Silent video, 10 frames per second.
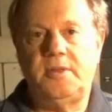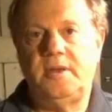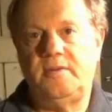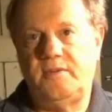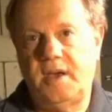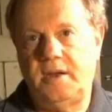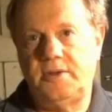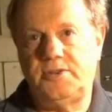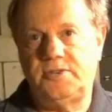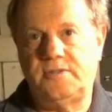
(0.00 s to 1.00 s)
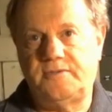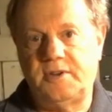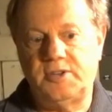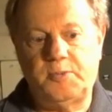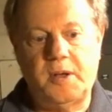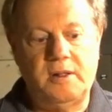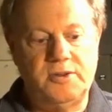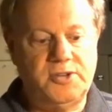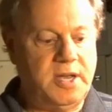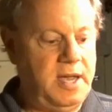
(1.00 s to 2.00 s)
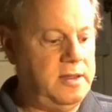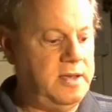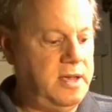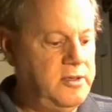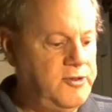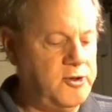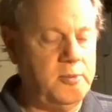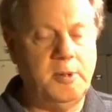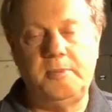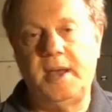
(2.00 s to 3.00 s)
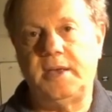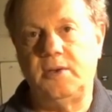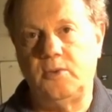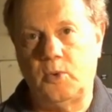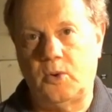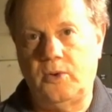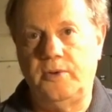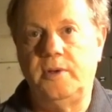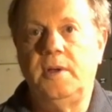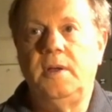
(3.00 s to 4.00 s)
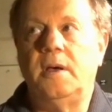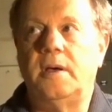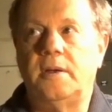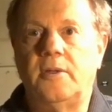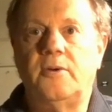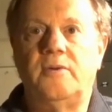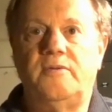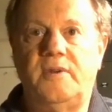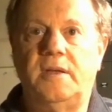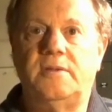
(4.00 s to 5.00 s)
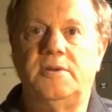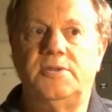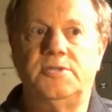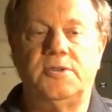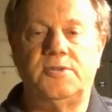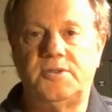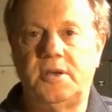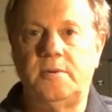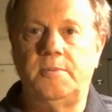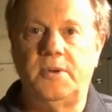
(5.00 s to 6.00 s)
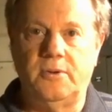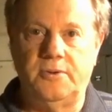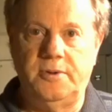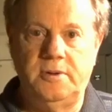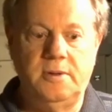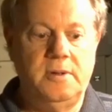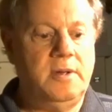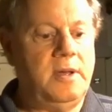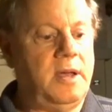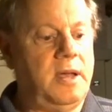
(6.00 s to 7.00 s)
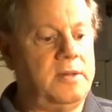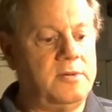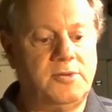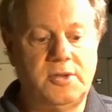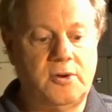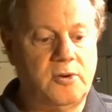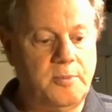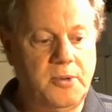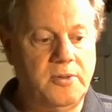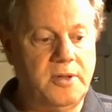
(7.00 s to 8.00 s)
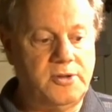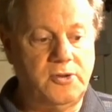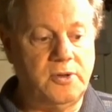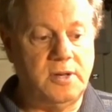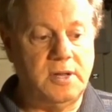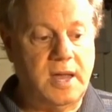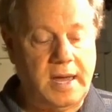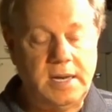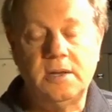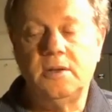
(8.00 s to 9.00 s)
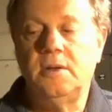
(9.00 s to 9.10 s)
of the advantages of French polishing. In the instrument making world, another advantage is a thin build. And the thinner a build that you can get,